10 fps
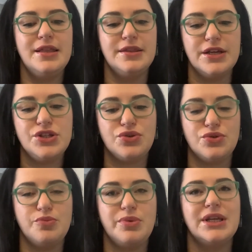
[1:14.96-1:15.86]
This
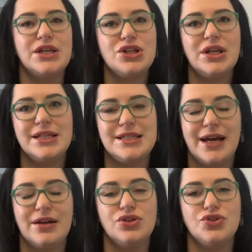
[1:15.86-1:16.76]
group initially
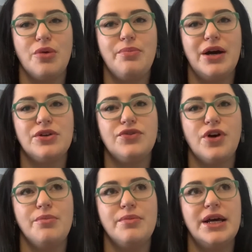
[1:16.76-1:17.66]
tackled dropout
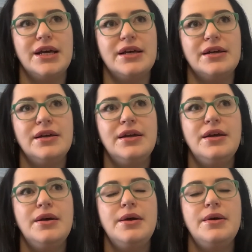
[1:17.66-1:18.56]
from a
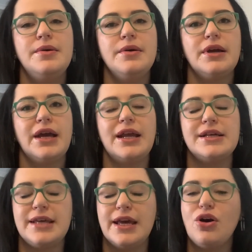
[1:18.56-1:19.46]

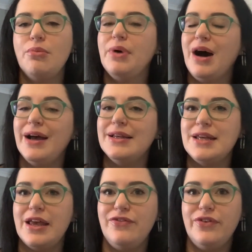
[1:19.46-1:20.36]

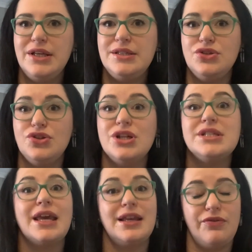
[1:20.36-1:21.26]
combined effort to
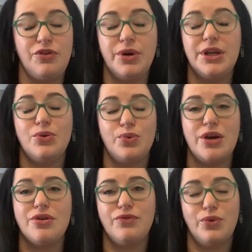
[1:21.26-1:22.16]
just get everybody
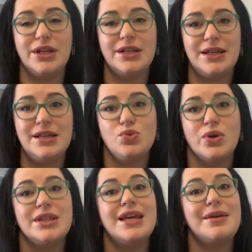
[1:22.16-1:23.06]
aware of what it is,
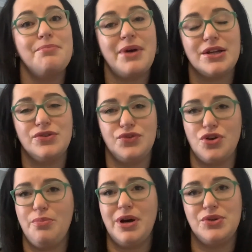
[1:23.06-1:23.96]
what the impact of
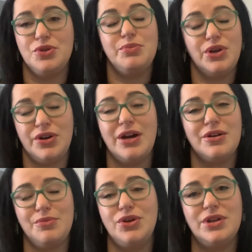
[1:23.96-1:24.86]
dropout would be on our
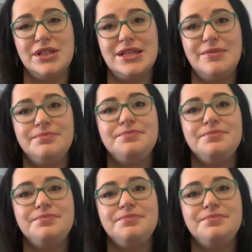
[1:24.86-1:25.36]
community.